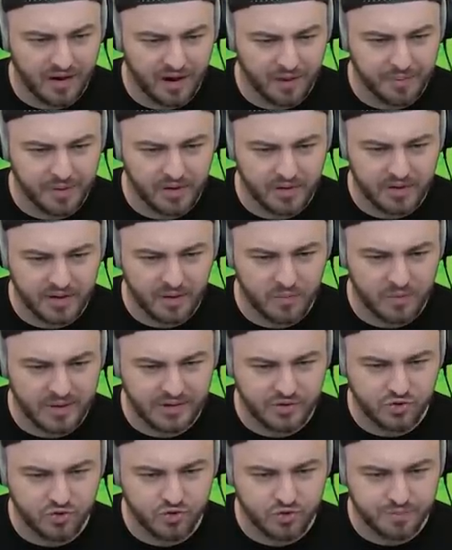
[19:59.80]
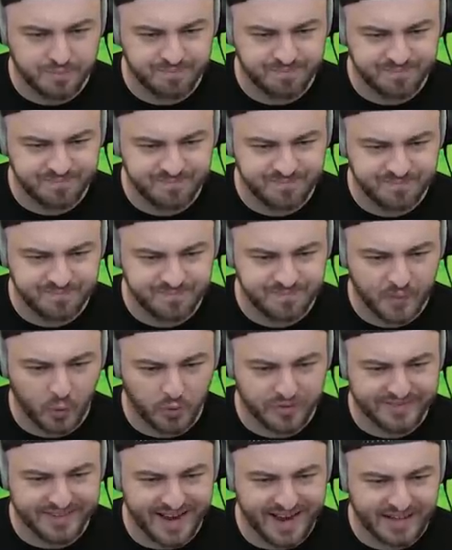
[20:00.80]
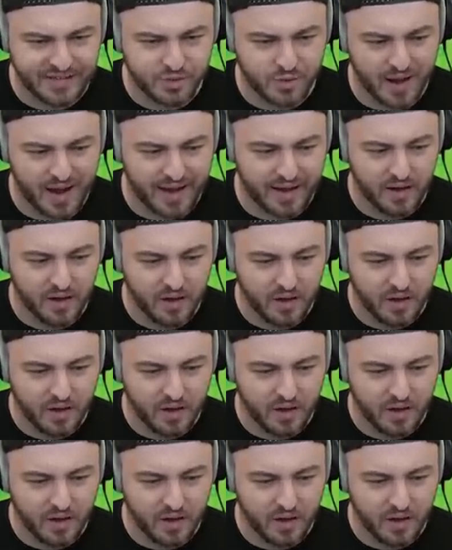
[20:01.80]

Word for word: I'm here to get rich. Or die trying.